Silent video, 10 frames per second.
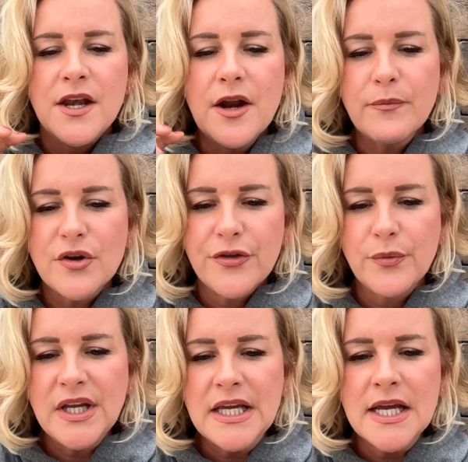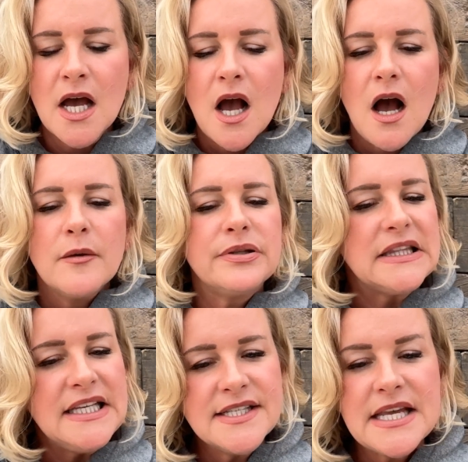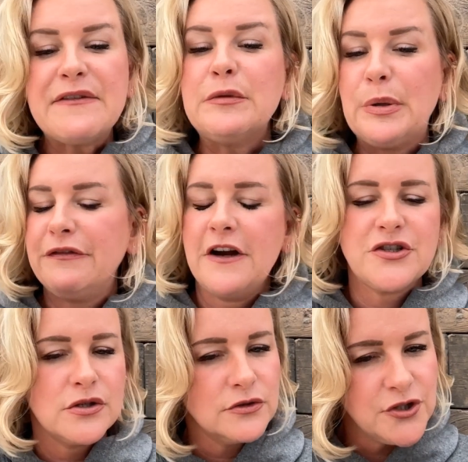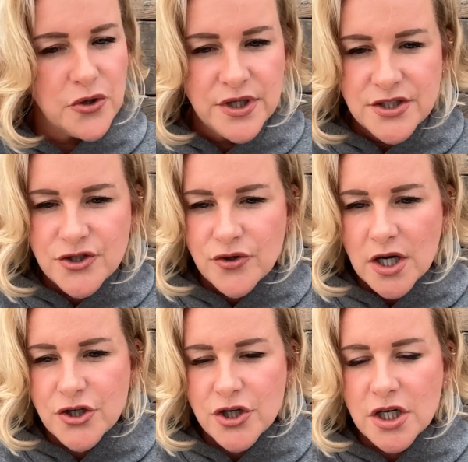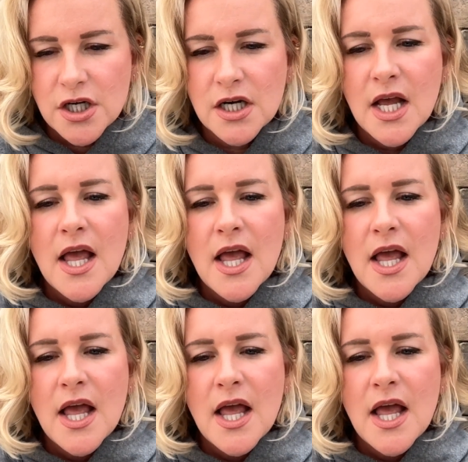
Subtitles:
Number 3, please have a professional tone and structure.